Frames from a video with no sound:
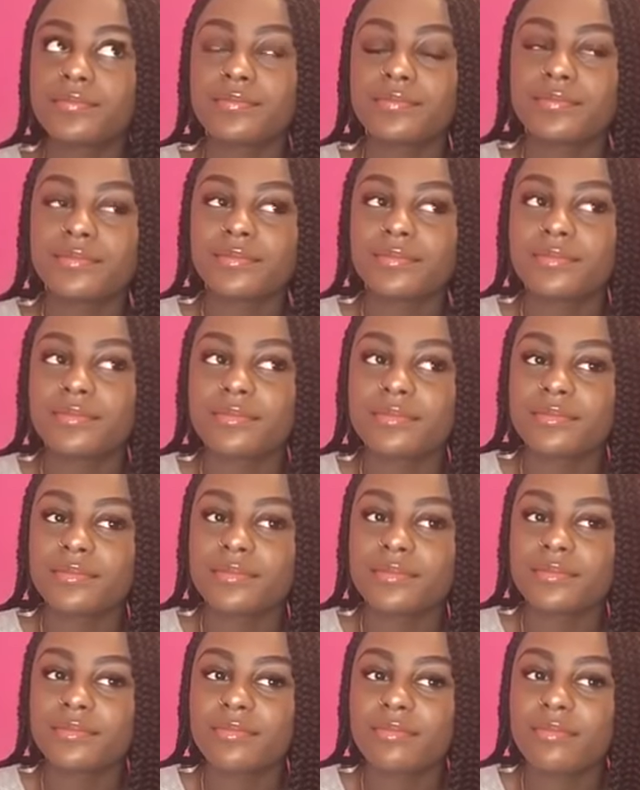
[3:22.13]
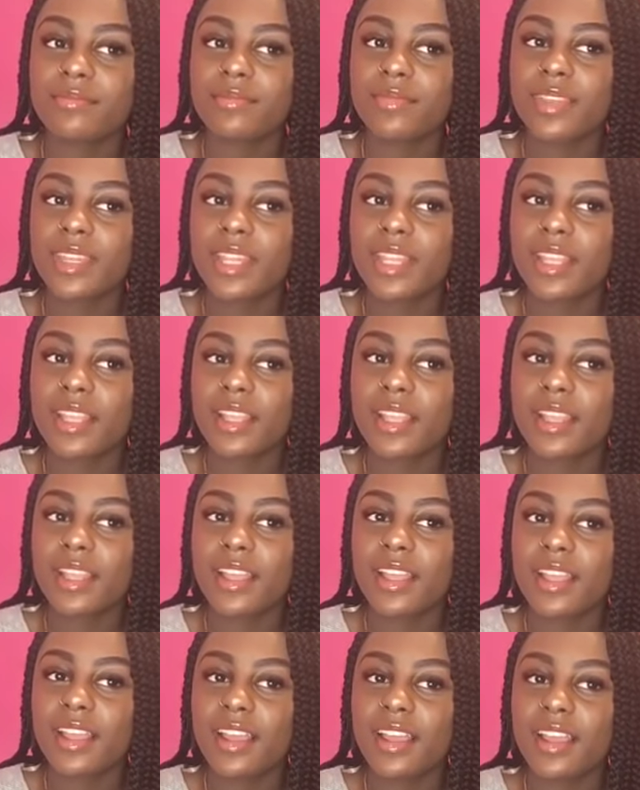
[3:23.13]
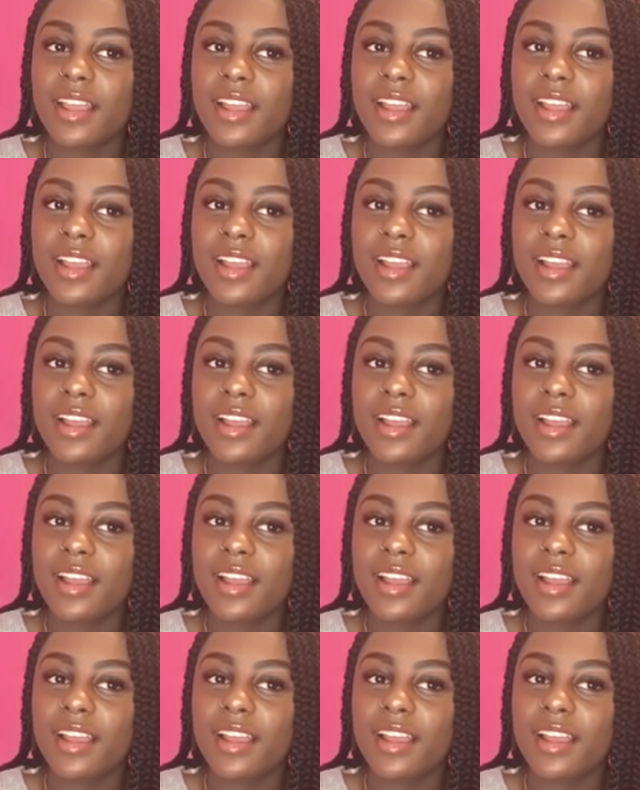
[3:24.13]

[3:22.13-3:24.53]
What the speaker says: No one is speaking in this clip.